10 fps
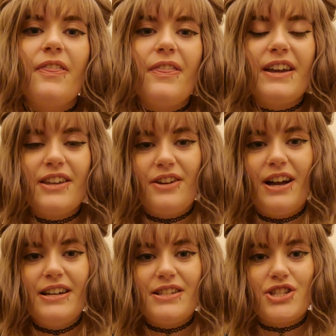Thank you
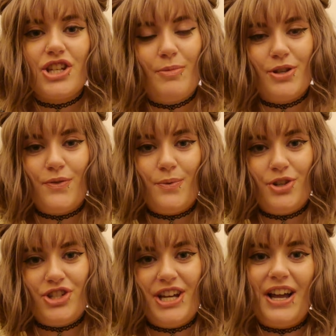guys so much for
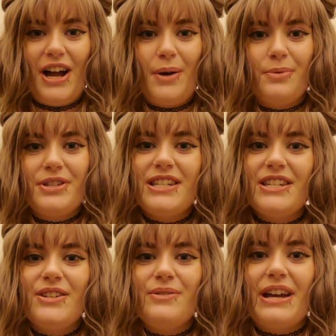watching. I will
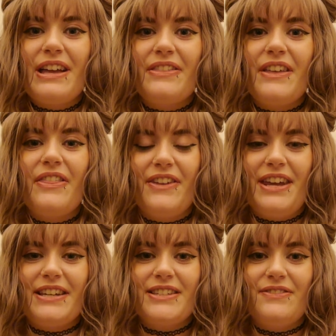see you in the
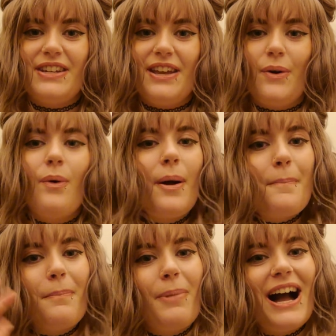next video.
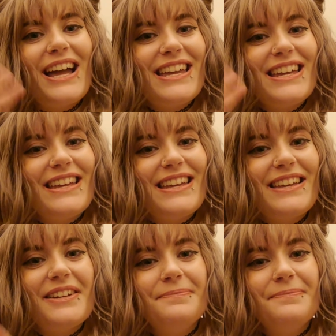Bye!